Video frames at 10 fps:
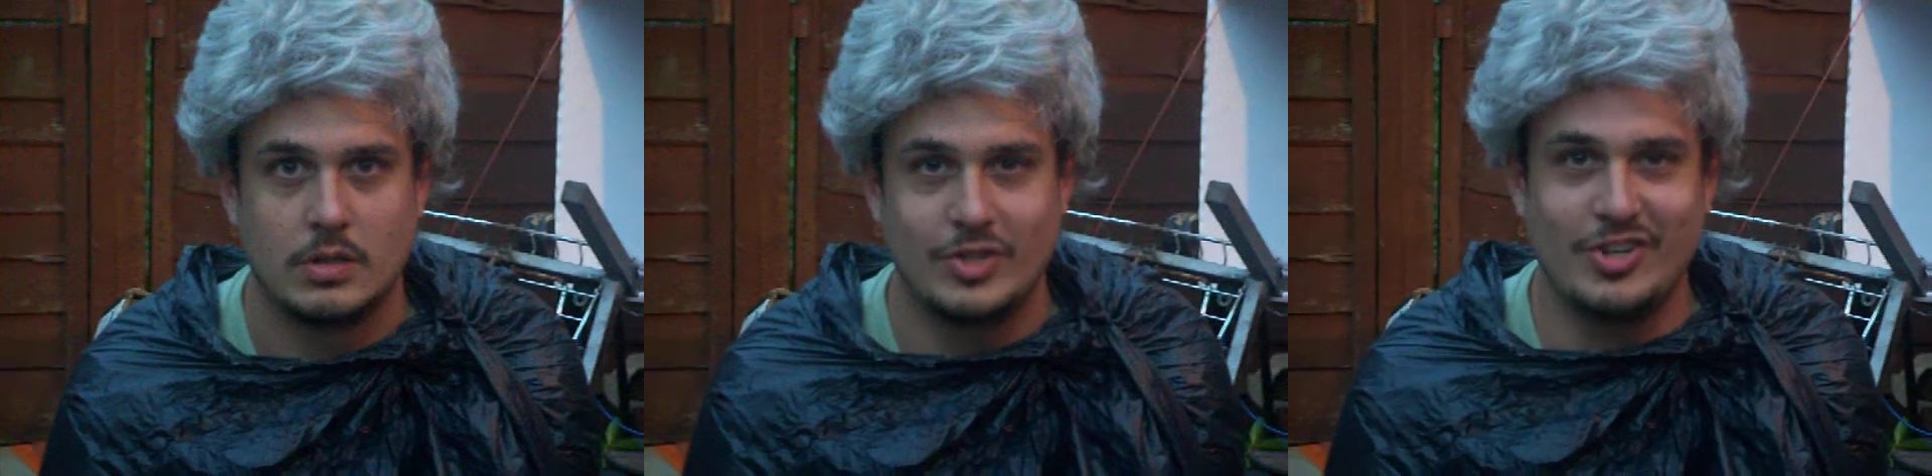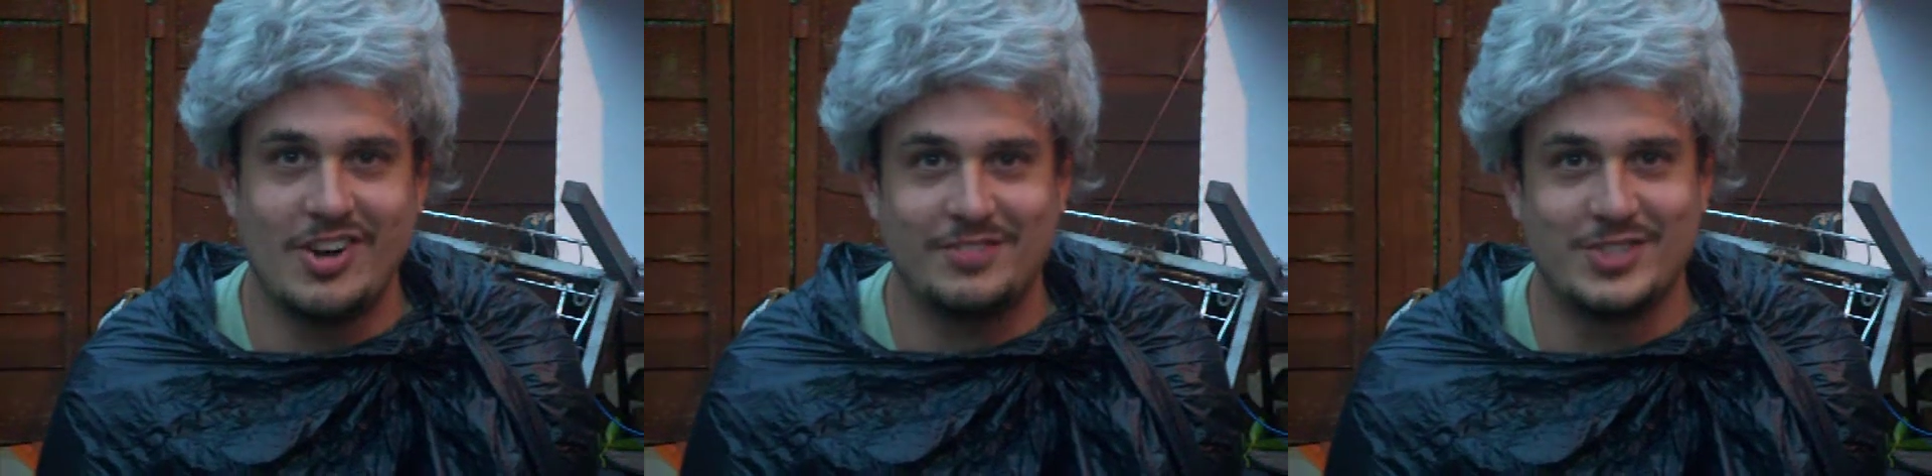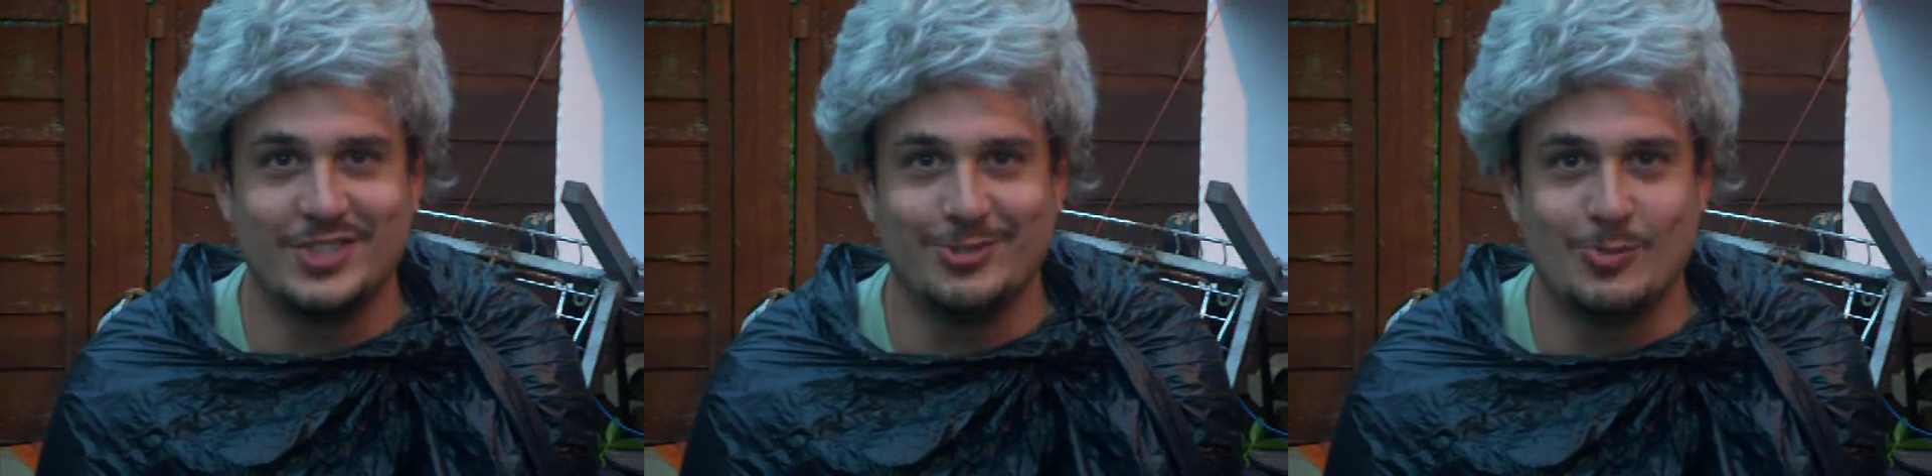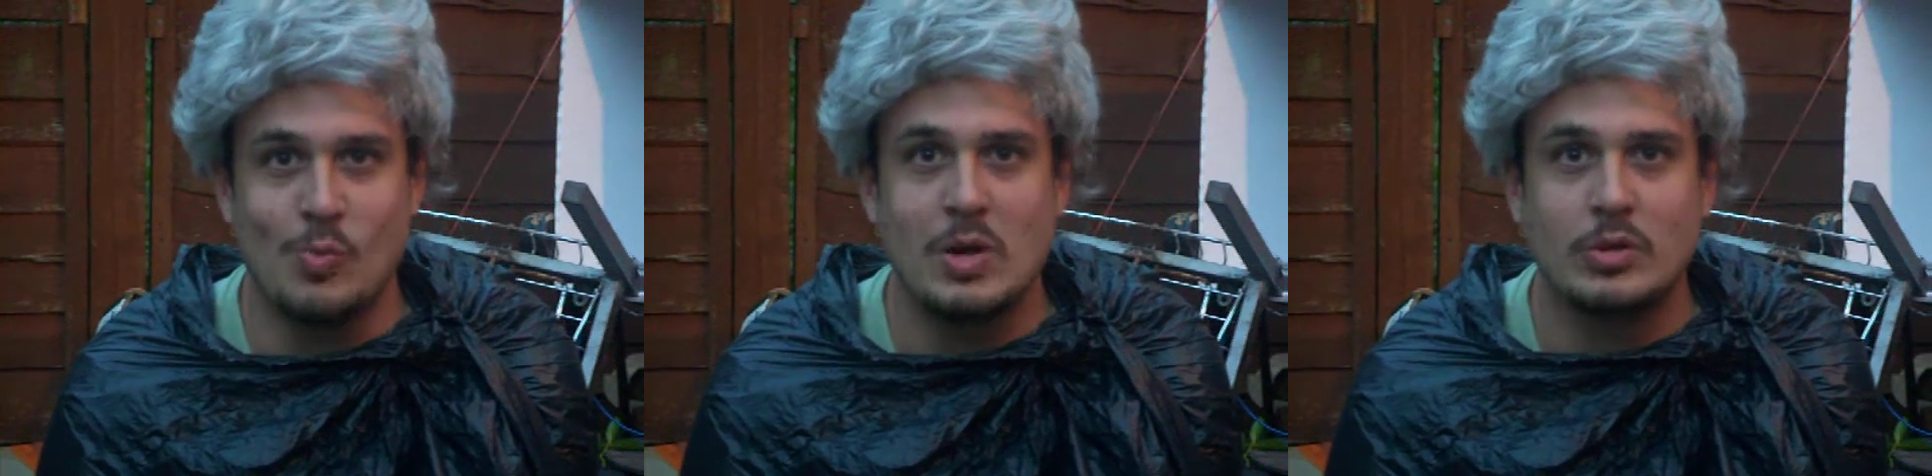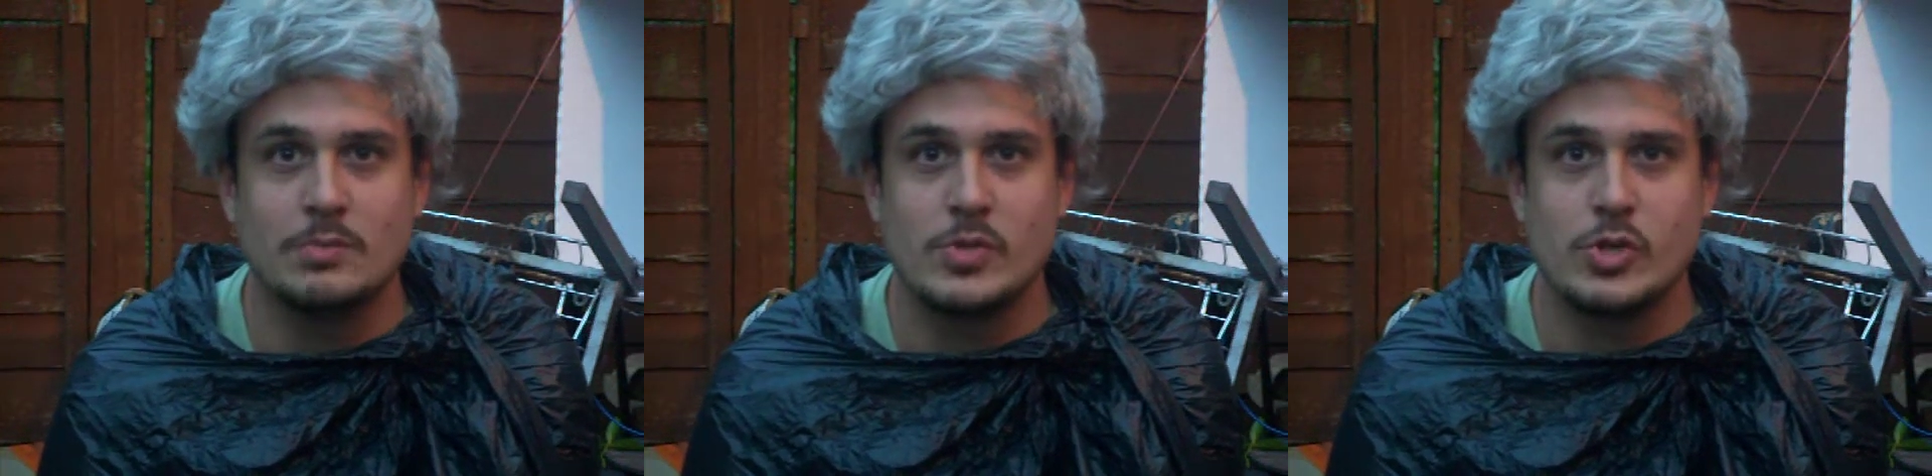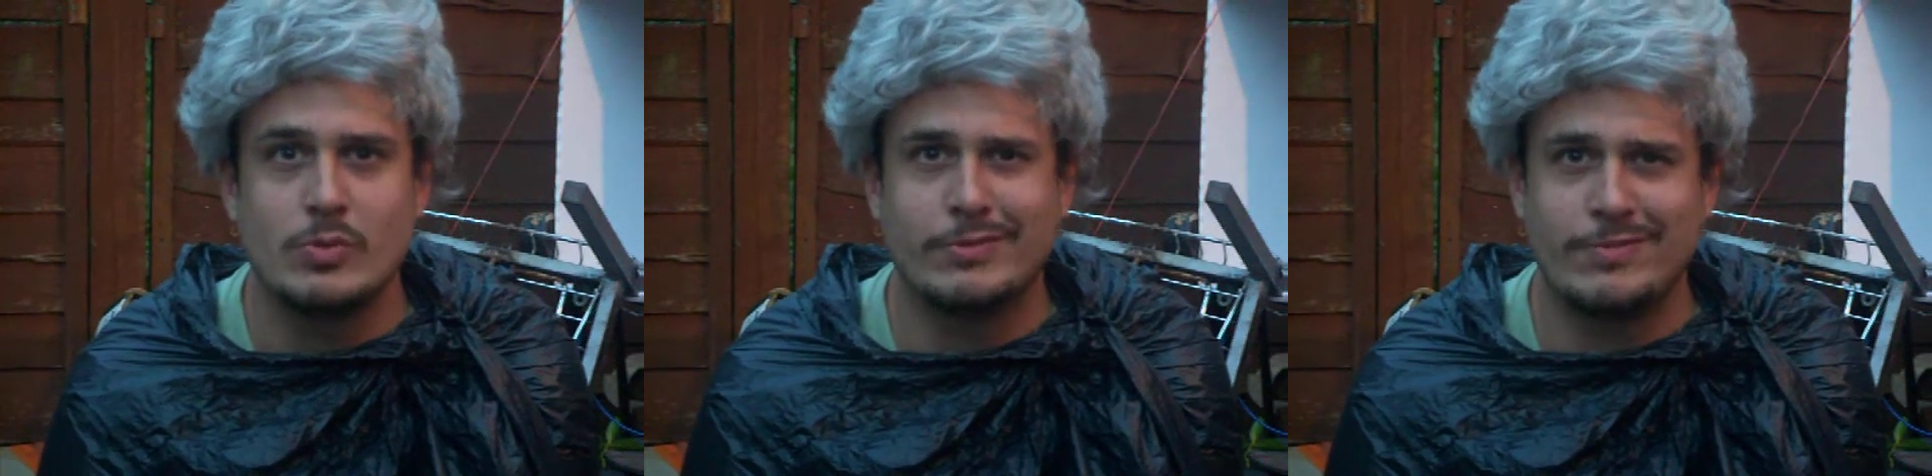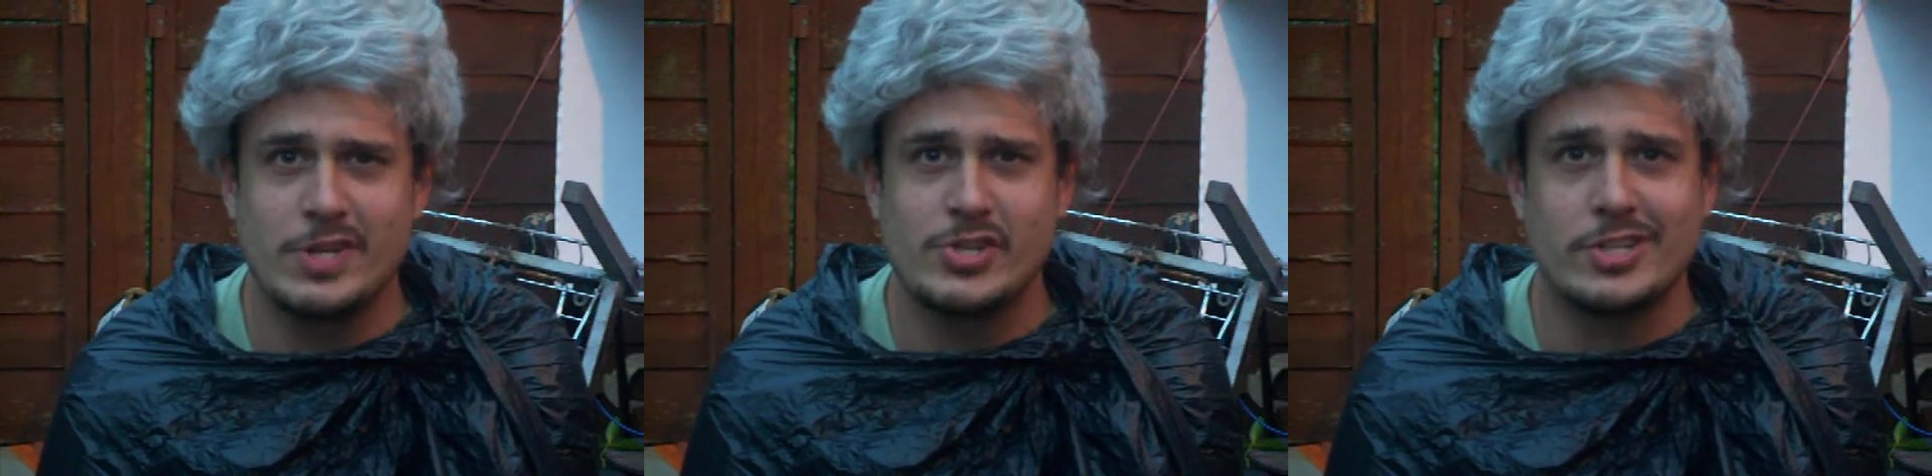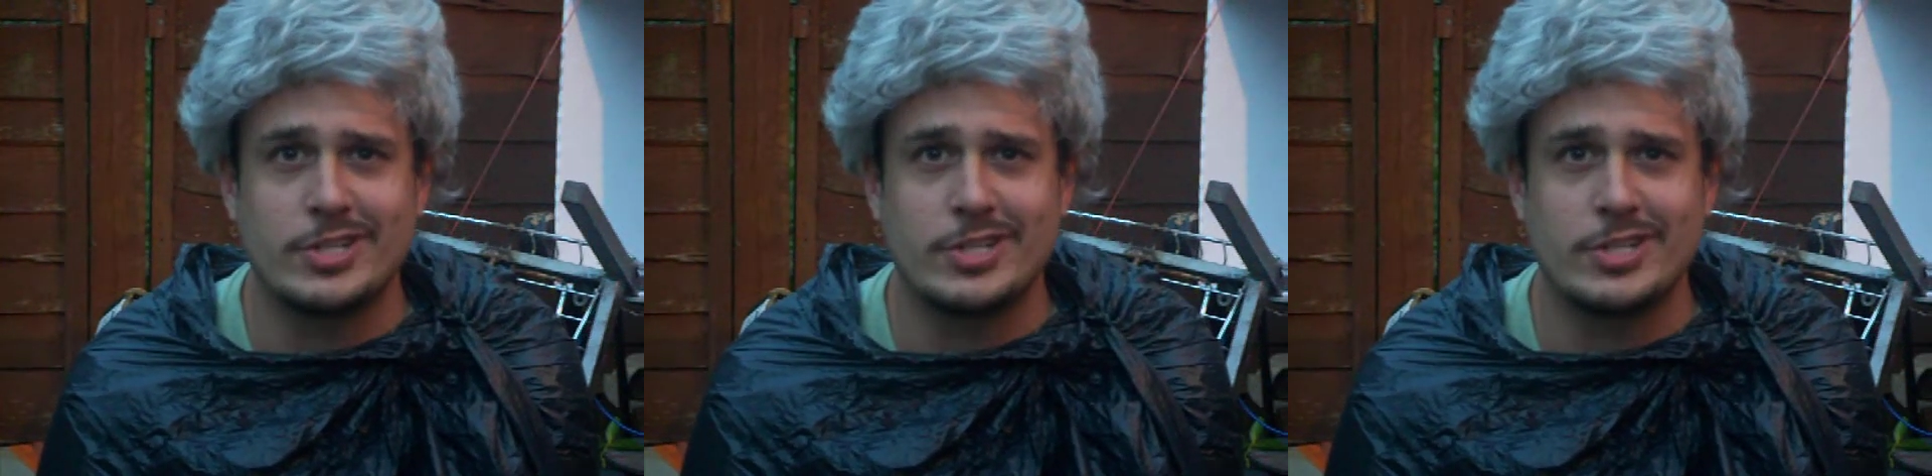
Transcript: Good afternoon and welcome to the first